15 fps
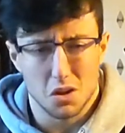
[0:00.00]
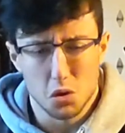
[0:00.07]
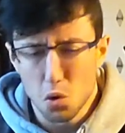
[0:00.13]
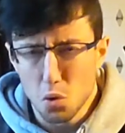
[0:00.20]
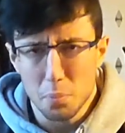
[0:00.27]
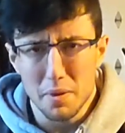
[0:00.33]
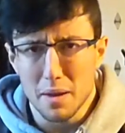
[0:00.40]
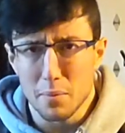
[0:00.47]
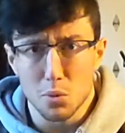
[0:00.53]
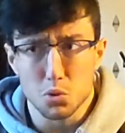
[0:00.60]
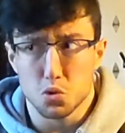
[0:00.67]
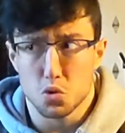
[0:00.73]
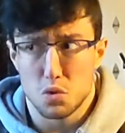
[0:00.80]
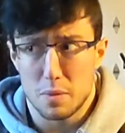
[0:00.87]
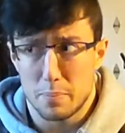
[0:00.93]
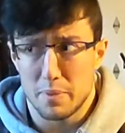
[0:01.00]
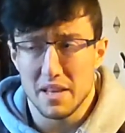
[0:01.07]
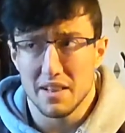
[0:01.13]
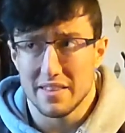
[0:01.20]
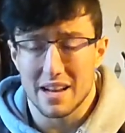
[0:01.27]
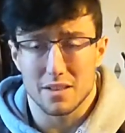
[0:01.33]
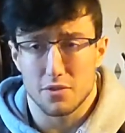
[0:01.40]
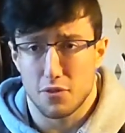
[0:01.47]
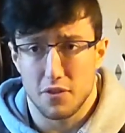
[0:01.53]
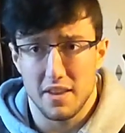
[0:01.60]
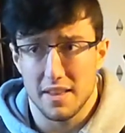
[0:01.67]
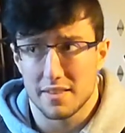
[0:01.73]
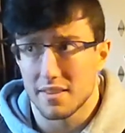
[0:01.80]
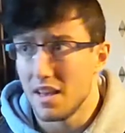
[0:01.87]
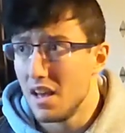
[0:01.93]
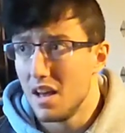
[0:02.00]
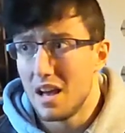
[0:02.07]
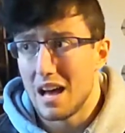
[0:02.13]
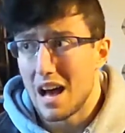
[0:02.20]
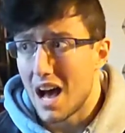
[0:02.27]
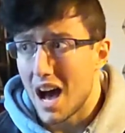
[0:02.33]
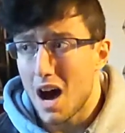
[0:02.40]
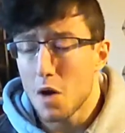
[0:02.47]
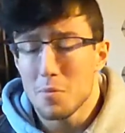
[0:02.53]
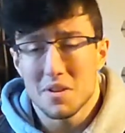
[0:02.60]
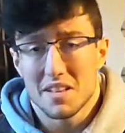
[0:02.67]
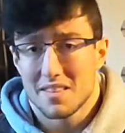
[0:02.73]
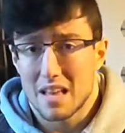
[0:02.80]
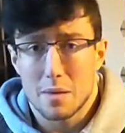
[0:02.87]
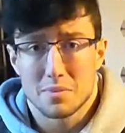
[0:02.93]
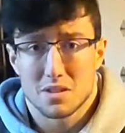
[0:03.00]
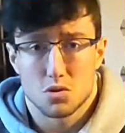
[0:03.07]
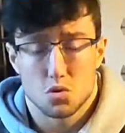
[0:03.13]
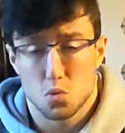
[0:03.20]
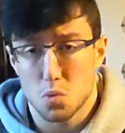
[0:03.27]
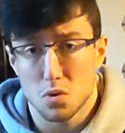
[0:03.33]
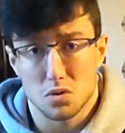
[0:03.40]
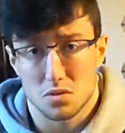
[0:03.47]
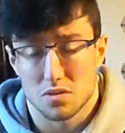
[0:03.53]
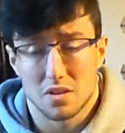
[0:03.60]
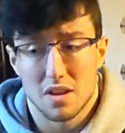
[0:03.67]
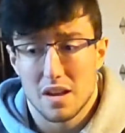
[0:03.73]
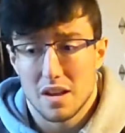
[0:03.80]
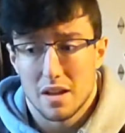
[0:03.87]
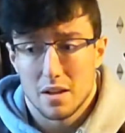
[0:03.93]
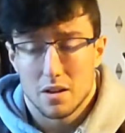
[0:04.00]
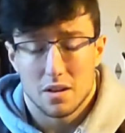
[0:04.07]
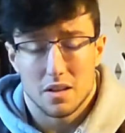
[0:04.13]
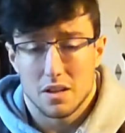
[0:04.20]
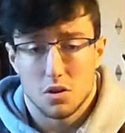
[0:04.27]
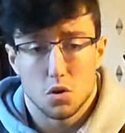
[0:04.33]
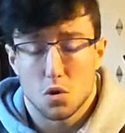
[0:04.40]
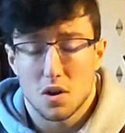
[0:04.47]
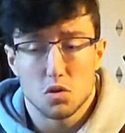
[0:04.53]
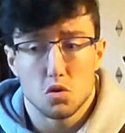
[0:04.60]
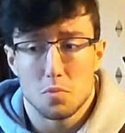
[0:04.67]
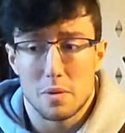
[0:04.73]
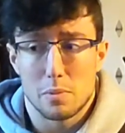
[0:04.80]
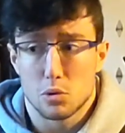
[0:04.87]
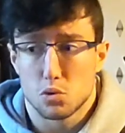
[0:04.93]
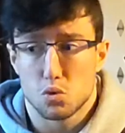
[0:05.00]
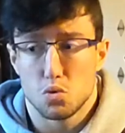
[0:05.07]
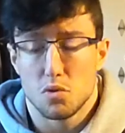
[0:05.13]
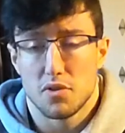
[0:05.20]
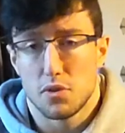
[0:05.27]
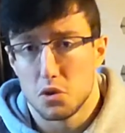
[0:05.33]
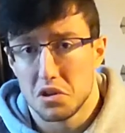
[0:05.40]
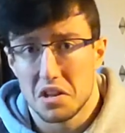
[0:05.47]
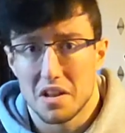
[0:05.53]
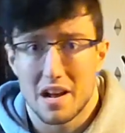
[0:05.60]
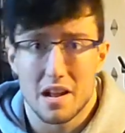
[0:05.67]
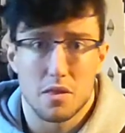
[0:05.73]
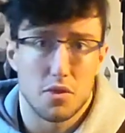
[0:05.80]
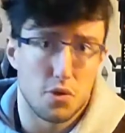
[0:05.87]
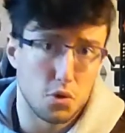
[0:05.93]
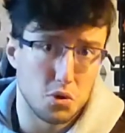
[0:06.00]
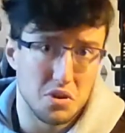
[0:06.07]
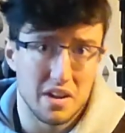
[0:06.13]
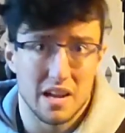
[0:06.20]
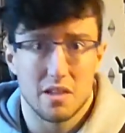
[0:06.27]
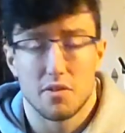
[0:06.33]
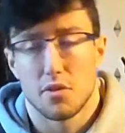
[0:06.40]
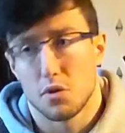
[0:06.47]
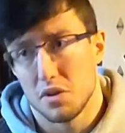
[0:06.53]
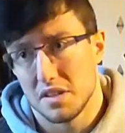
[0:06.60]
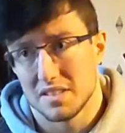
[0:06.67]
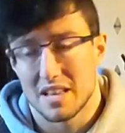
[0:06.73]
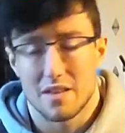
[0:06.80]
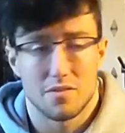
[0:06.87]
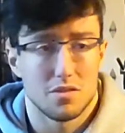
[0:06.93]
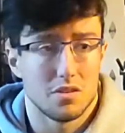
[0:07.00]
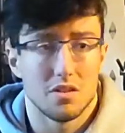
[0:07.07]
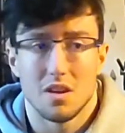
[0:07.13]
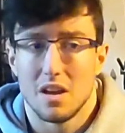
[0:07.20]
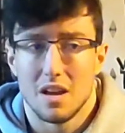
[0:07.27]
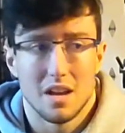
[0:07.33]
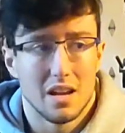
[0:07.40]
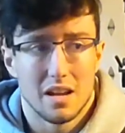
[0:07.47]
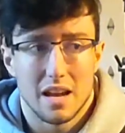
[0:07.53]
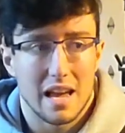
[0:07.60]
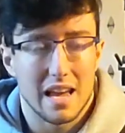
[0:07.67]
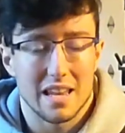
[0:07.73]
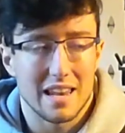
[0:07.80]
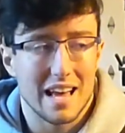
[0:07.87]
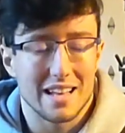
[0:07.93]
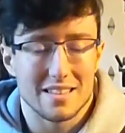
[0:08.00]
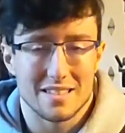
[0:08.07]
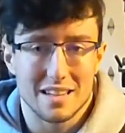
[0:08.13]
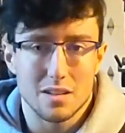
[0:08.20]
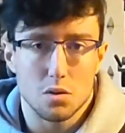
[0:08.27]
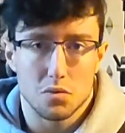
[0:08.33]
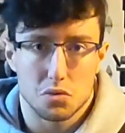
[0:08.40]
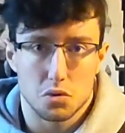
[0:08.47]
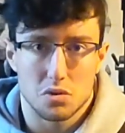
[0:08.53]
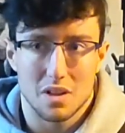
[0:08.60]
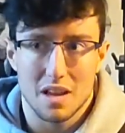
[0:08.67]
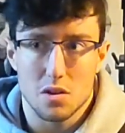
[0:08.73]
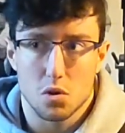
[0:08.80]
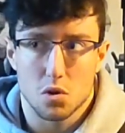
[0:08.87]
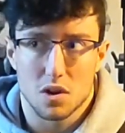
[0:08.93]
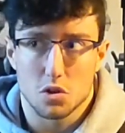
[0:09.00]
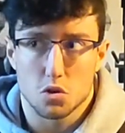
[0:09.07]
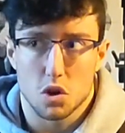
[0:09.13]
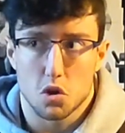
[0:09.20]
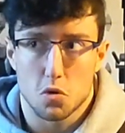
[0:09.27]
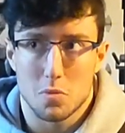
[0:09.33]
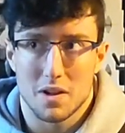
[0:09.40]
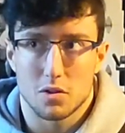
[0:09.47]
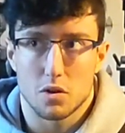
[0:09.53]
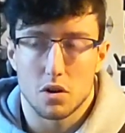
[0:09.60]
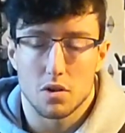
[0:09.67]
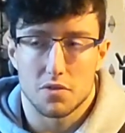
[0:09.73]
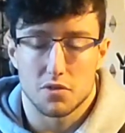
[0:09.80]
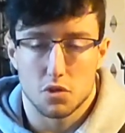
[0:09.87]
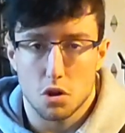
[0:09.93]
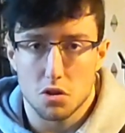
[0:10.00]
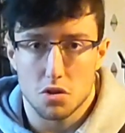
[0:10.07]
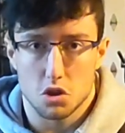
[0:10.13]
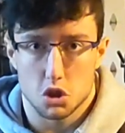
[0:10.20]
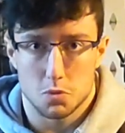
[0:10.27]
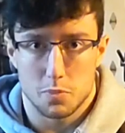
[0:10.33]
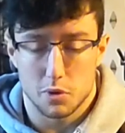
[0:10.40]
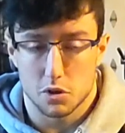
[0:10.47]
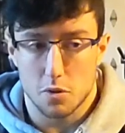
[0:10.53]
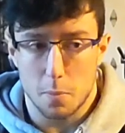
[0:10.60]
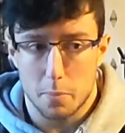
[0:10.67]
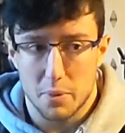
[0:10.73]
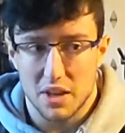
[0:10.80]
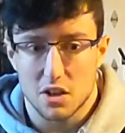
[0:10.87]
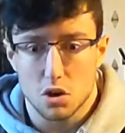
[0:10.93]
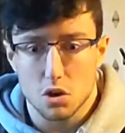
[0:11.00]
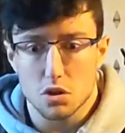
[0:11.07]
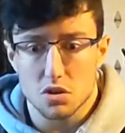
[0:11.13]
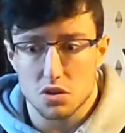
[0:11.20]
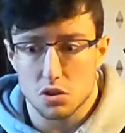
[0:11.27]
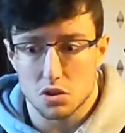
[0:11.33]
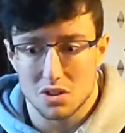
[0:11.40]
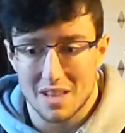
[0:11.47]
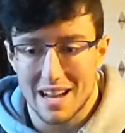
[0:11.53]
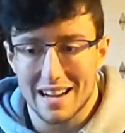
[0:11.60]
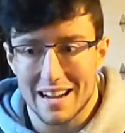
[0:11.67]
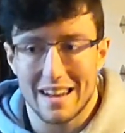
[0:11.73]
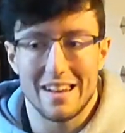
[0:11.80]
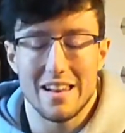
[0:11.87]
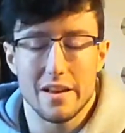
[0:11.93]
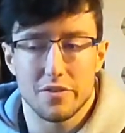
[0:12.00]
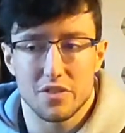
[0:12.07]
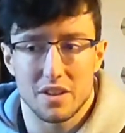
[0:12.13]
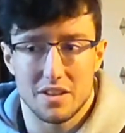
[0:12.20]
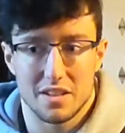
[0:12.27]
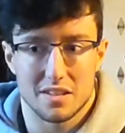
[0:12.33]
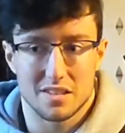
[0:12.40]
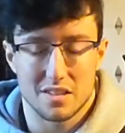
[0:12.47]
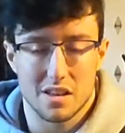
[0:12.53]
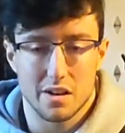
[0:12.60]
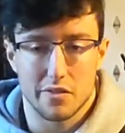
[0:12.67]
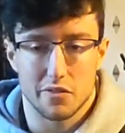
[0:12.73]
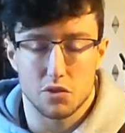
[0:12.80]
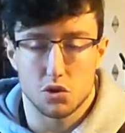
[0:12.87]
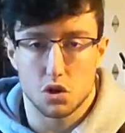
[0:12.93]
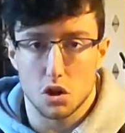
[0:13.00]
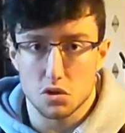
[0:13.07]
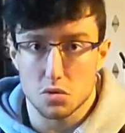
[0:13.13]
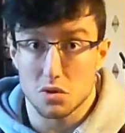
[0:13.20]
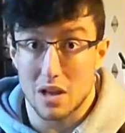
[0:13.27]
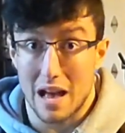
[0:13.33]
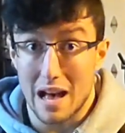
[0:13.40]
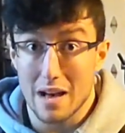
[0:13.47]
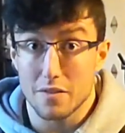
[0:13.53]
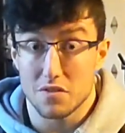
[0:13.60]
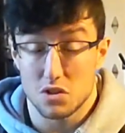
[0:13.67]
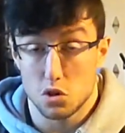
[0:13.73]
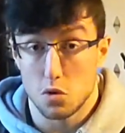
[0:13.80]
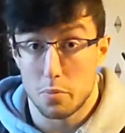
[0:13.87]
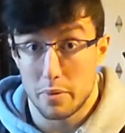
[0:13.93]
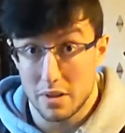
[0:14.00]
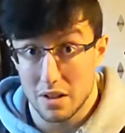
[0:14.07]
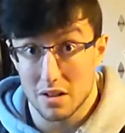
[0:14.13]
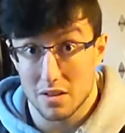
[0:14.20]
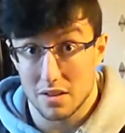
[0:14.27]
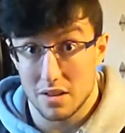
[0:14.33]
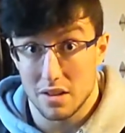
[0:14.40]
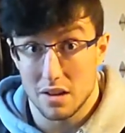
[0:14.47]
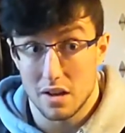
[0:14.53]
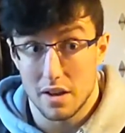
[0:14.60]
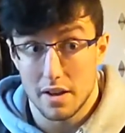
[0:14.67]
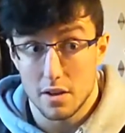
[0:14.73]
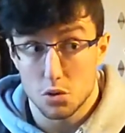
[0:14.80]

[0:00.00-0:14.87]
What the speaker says: you'll be able to repeat that feat how many times as you want. You're going to be able to do 39, 38, 37, and at the end of the day, you're going to accumulate a lot of tonnage, but because that lift in itself doesn't have the ability